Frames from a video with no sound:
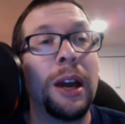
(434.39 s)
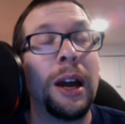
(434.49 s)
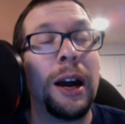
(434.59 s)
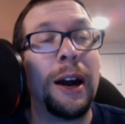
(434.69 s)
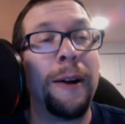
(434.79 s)

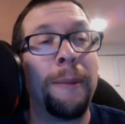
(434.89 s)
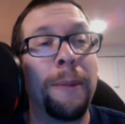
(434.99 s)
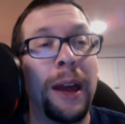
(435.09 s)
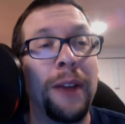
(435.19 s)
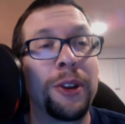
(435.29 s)
um,
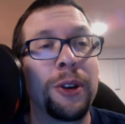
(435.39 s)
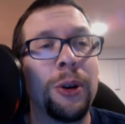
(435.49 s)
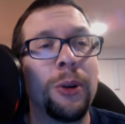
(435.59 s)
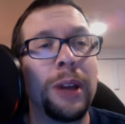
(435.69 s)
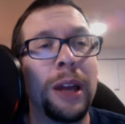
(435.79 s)
at the
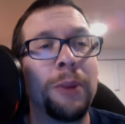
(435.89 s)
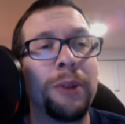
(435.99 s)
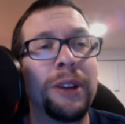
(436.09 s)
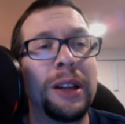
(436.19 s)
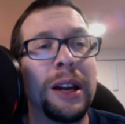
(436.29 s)
code and we
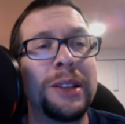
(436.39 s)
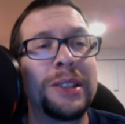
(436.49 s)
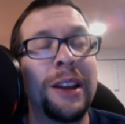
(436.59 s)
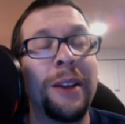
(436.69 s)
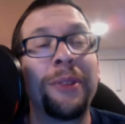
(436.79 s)
realize
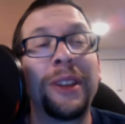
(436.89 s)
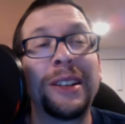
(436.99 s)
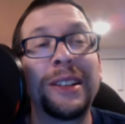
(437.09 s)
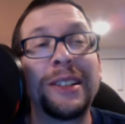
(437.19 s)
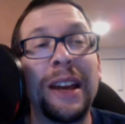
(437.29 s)
that it
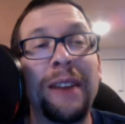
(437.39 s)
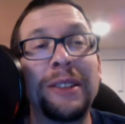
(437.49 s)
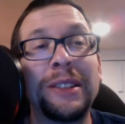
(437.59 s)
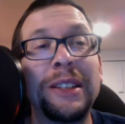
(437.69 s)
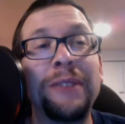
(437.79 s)
doesn't have a
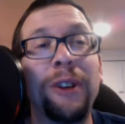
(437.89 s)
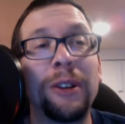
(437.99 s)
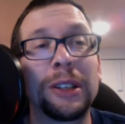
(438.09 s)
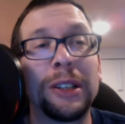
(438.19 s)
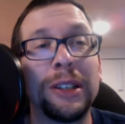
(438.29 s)

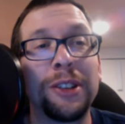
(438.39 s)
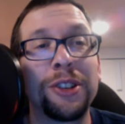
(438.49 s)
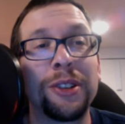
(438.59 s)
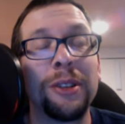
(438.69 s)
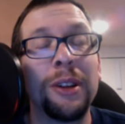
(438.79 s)
default condition.